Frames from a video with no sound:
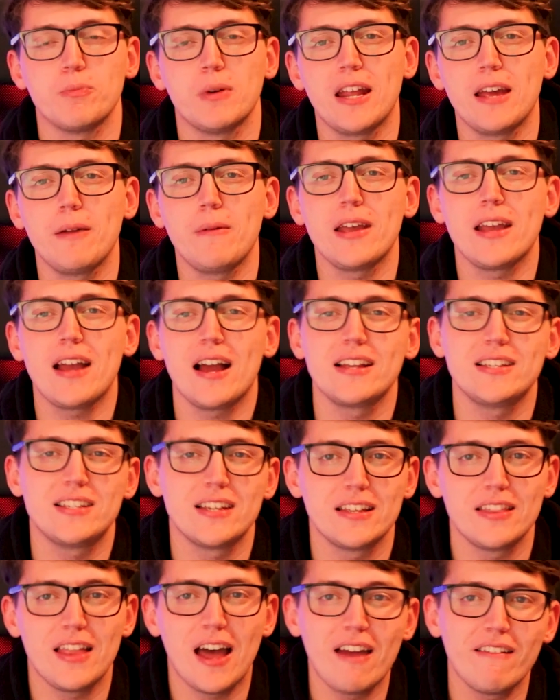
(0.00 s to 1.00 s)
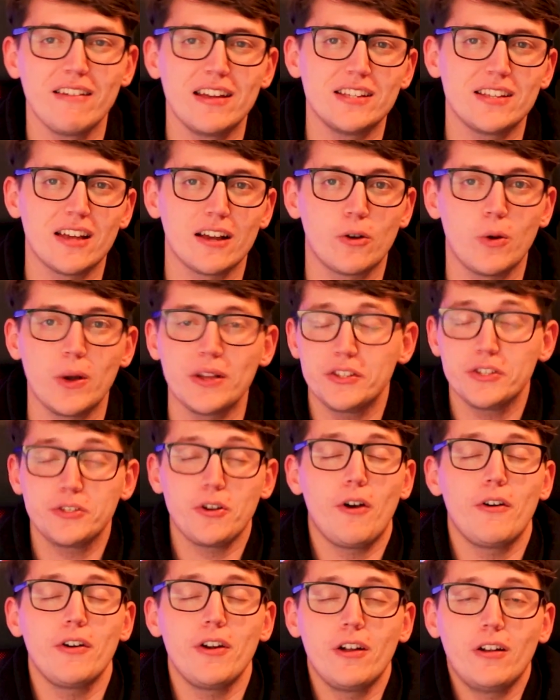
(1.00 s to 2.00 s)
But anyway, guys, that is a quick
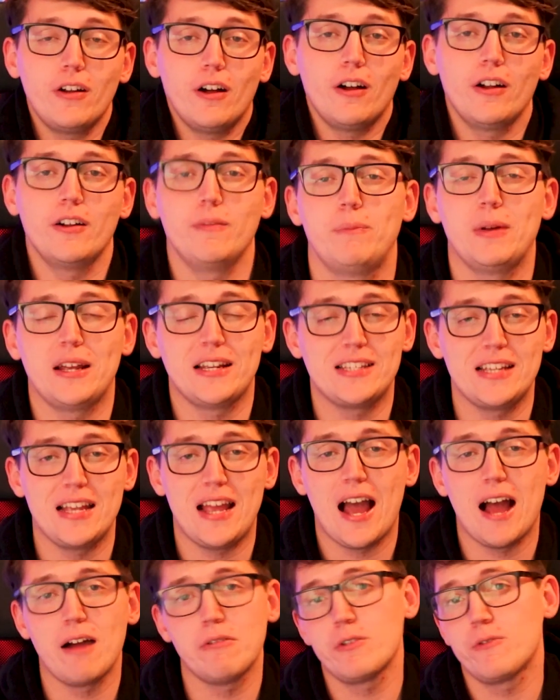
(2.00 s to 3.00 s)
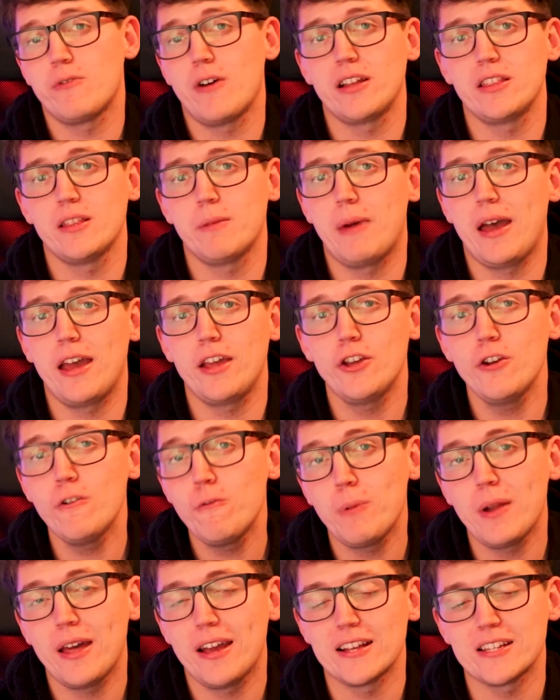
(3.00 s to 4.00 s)
tutorial on basically how to find the better
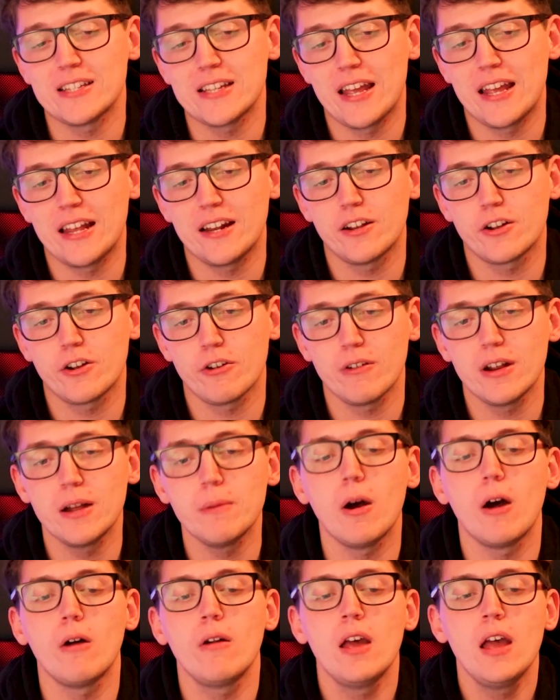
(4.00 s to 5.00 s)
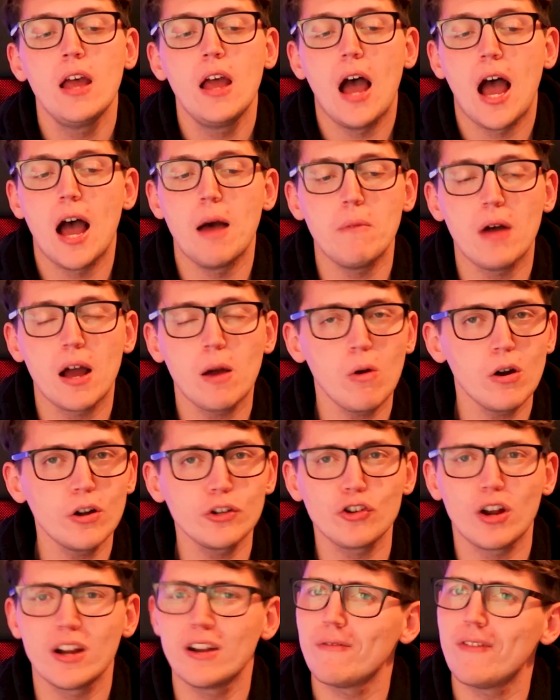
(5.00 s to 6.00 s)
youth players in career mode. I want
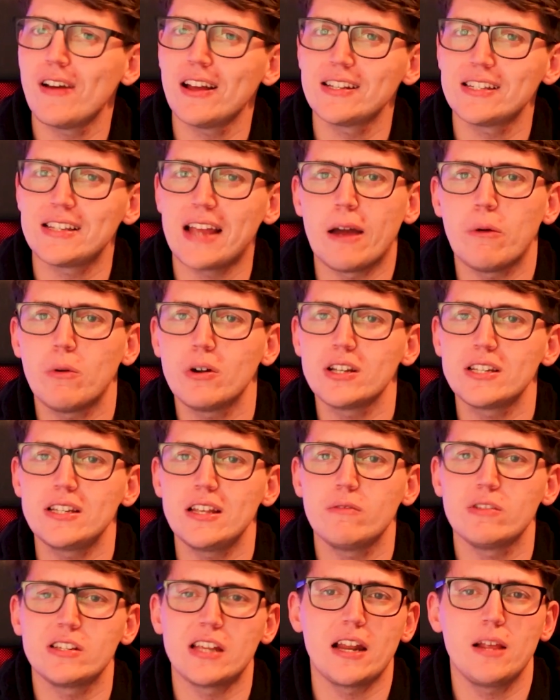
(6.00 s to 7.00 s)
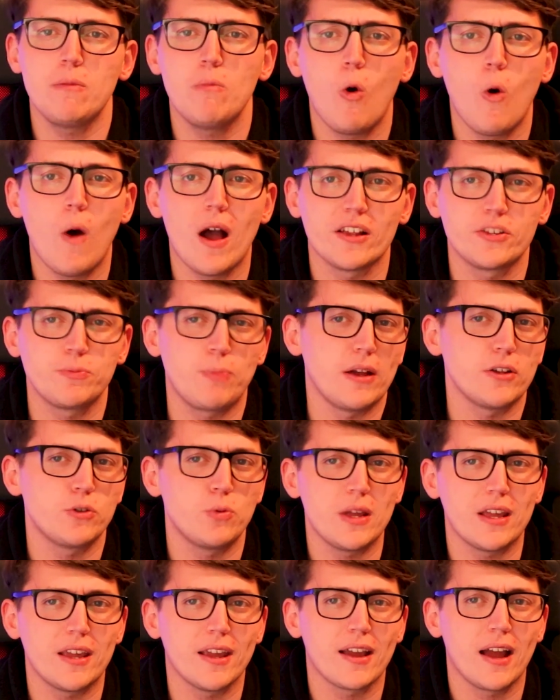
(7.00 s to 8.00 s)
to try and advance. I want to see if there's any more aspects
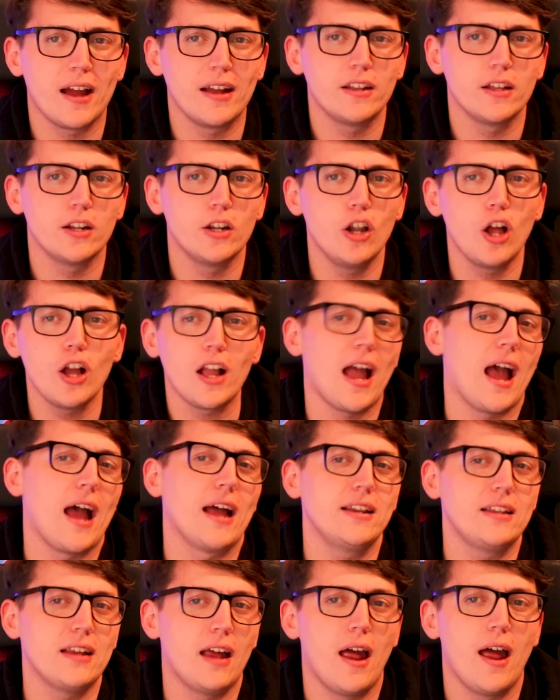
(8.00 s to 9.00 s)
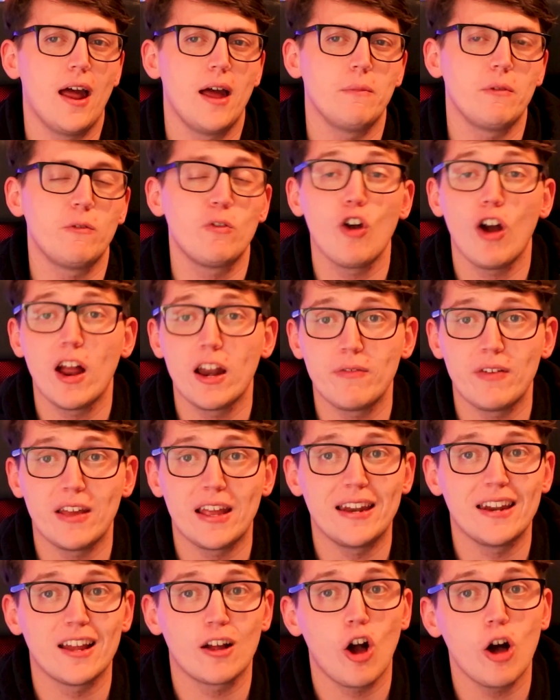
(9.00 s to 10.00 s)
we can kind of look at. If you've got anything
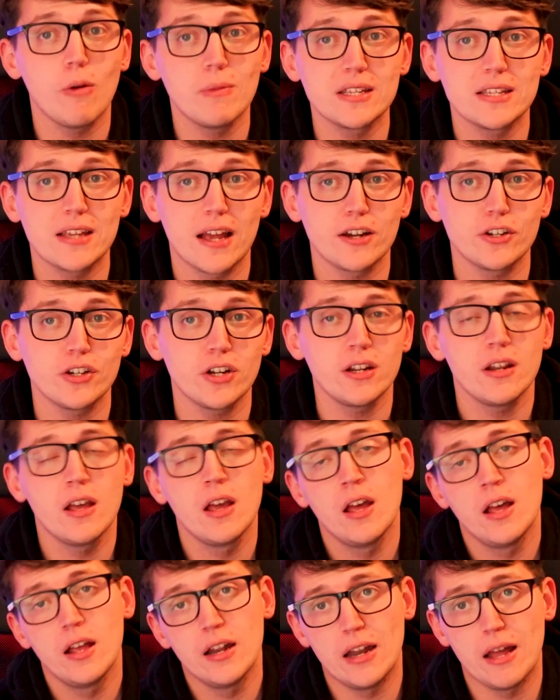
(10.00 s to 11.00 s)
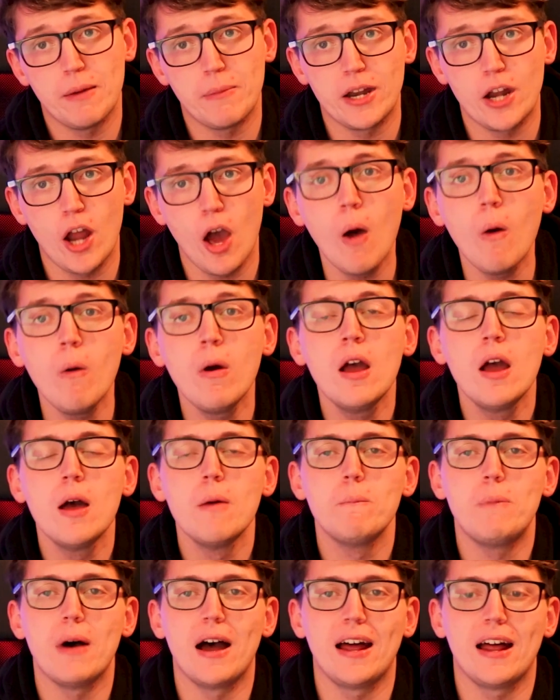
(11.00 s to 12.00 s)
in the comment section, let me know.
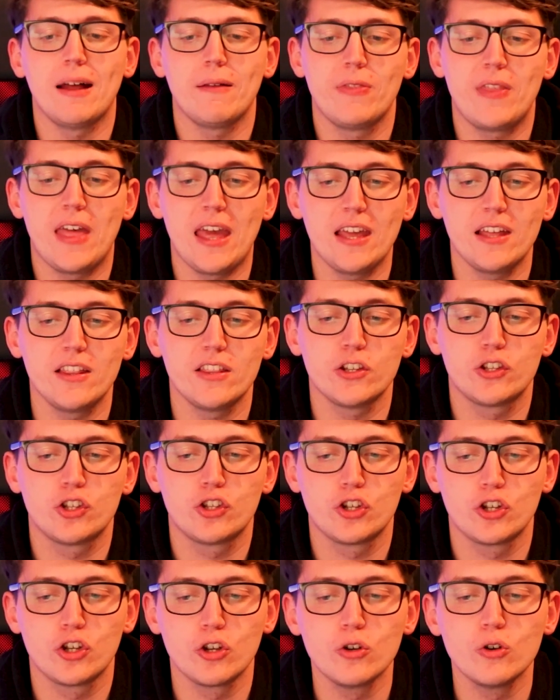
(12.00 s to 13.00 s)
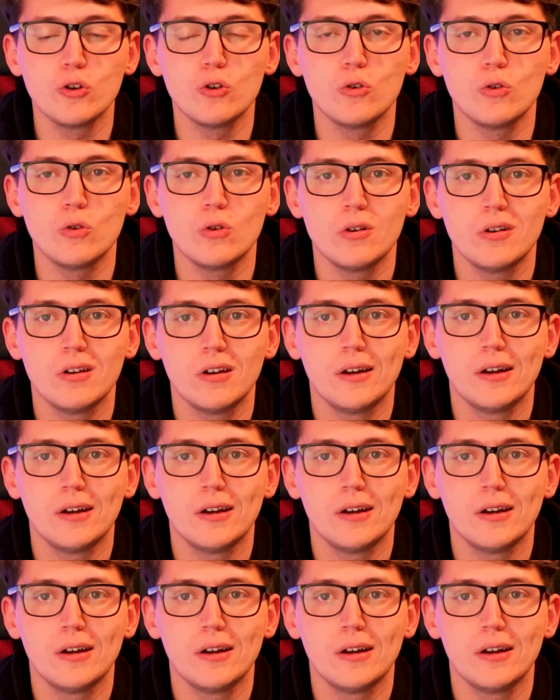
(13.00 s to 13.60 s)
But they are the two